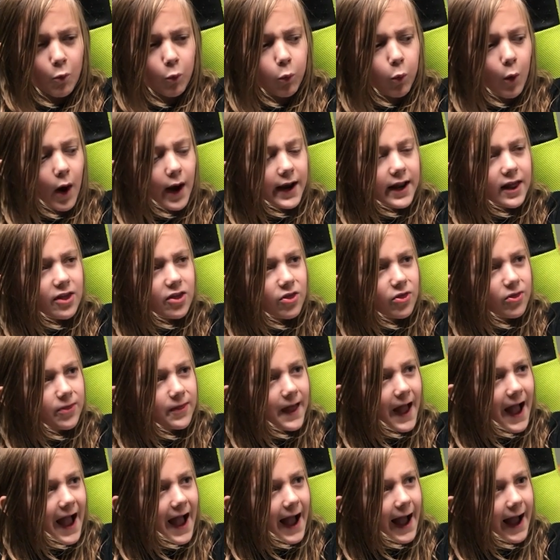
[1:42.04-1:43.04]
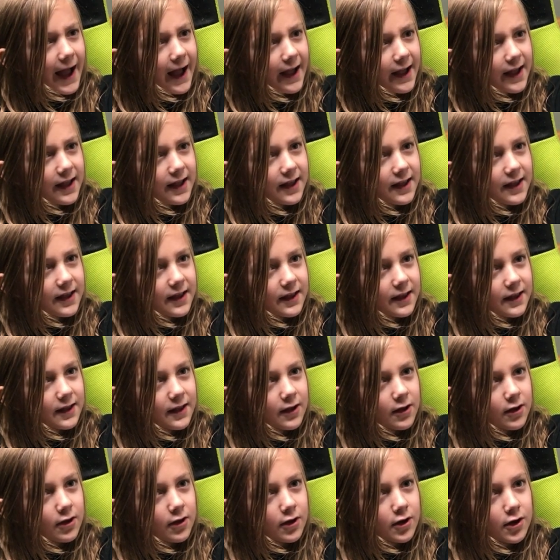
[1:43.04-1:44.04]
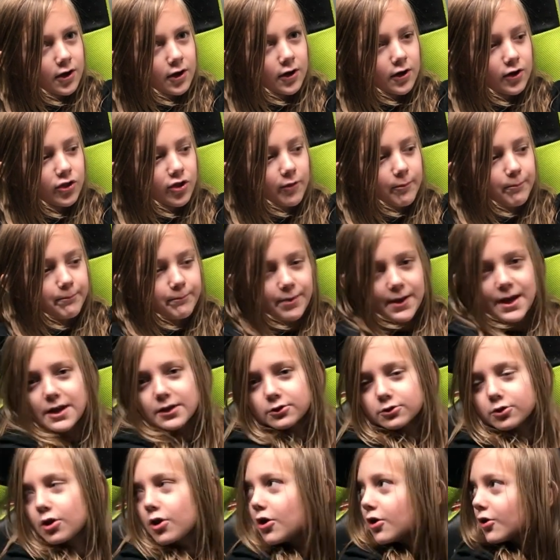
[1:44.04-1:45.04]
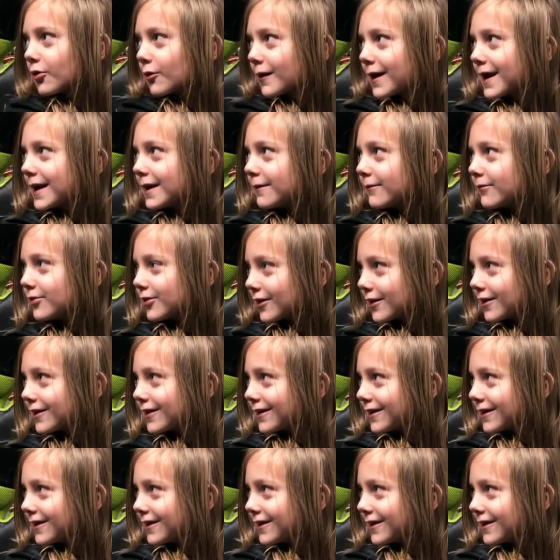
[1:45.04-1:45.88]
What is that? It's a big, long, random thing.